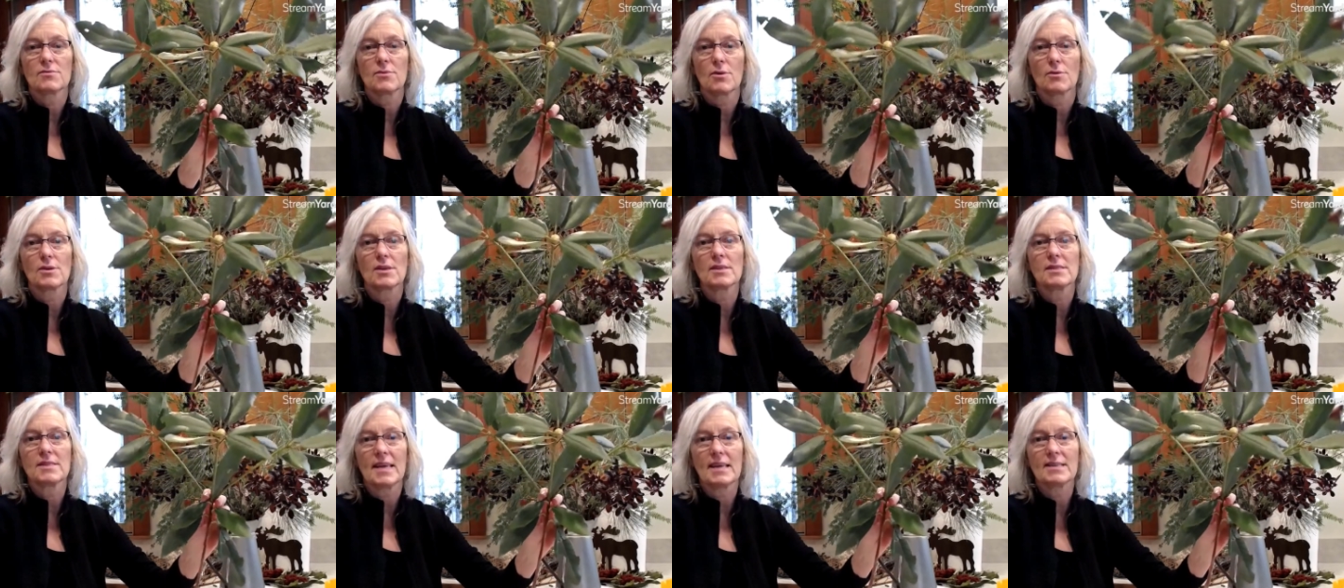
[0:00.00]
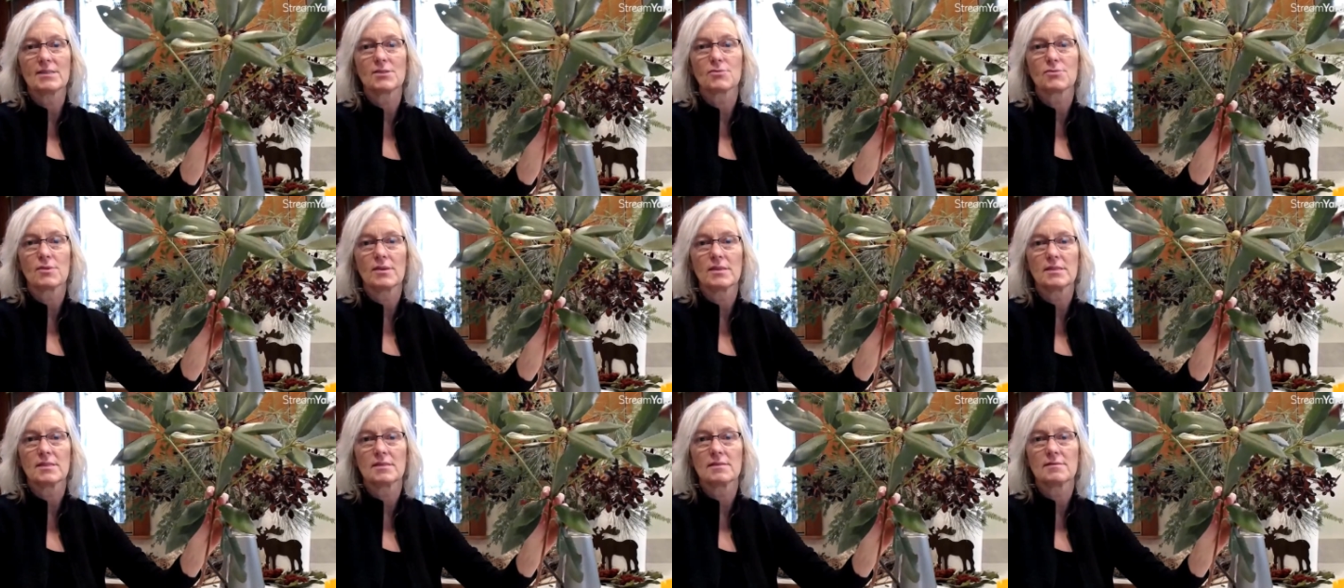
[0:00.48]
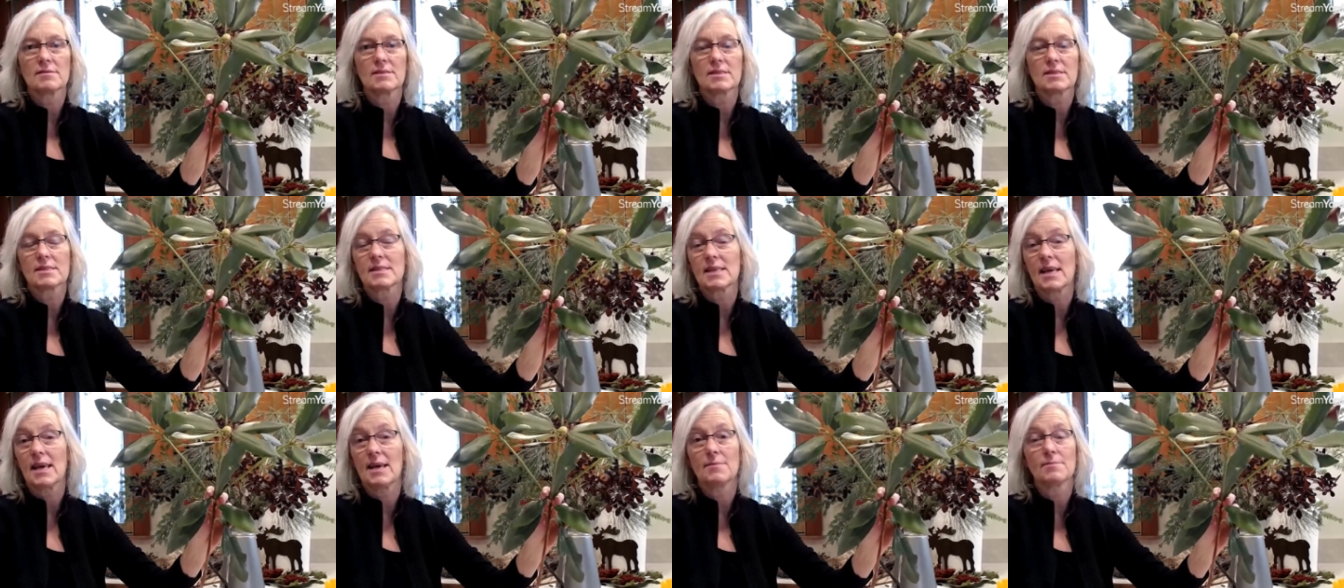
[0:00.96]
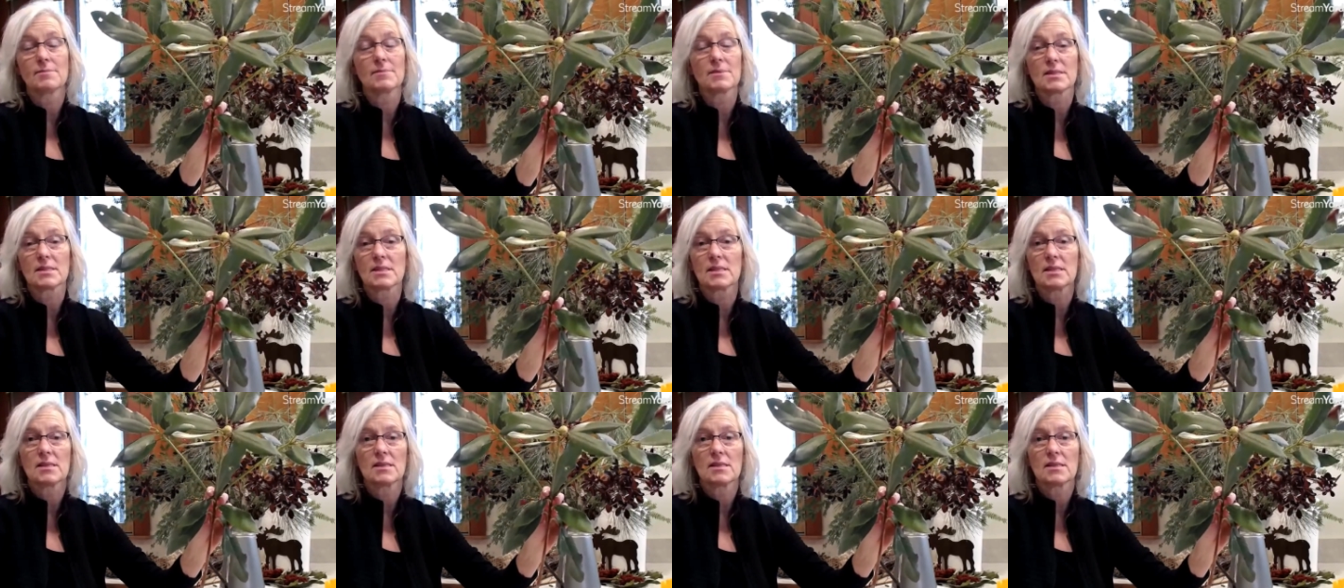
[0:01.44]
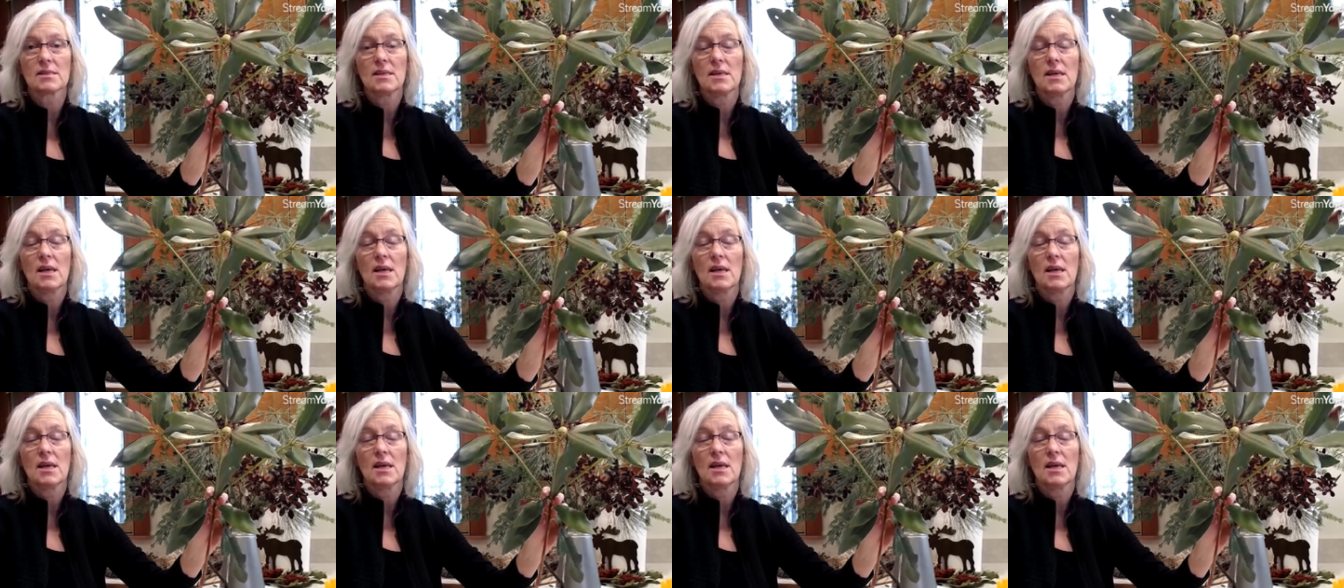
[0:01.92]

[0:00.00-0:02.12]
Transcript: rhododendron stems